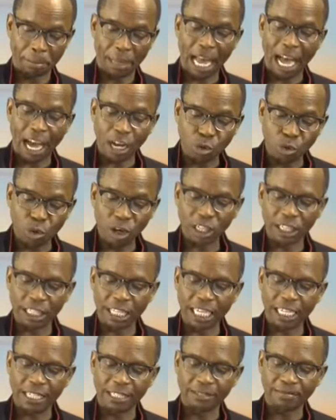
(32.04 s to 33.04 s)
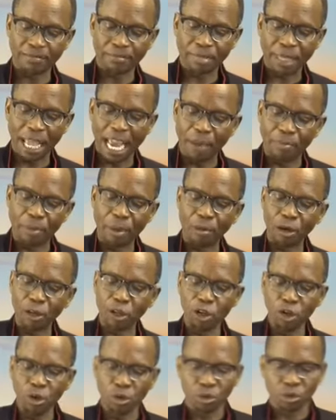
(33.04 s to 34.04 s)
Hard work did. And people
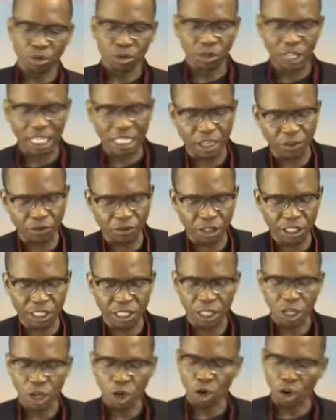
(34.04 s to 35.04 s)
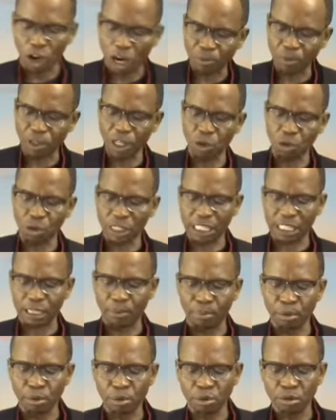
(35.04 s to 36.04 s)
knew the difference. Corruption was
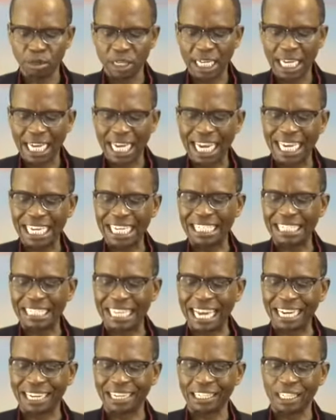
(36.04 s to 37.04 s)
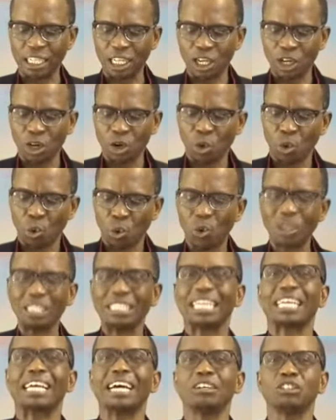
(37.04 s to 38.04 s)
taboo and integrity was
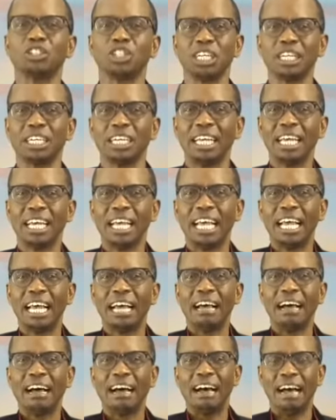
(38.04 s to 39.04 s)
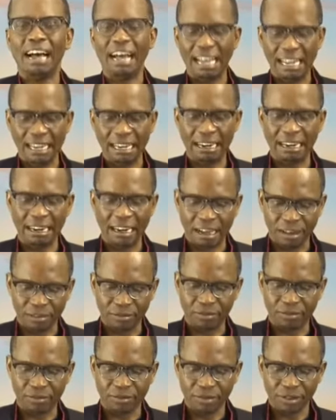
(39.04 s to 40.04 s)
the culture. I
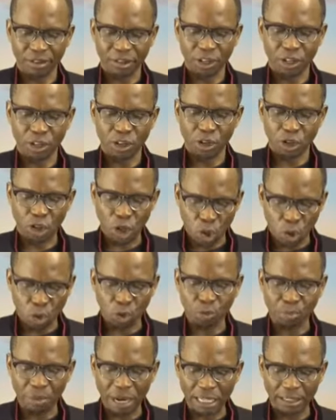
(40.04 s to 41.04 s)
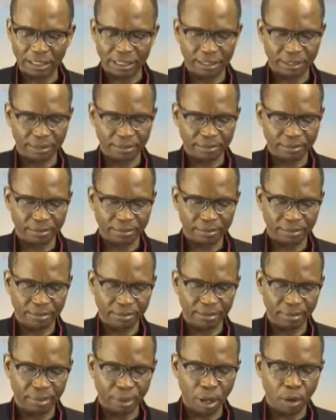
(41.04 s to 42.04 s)
love the old parts.
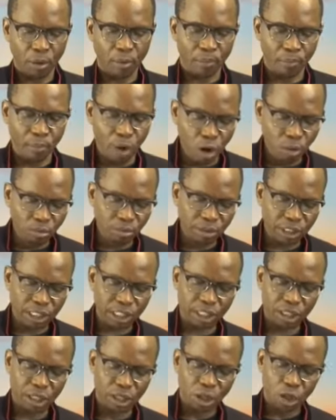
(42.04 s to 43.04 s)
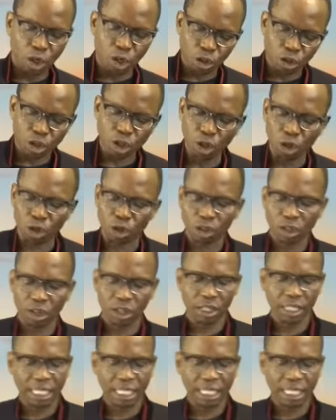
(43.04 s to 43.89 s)
Moms could cook.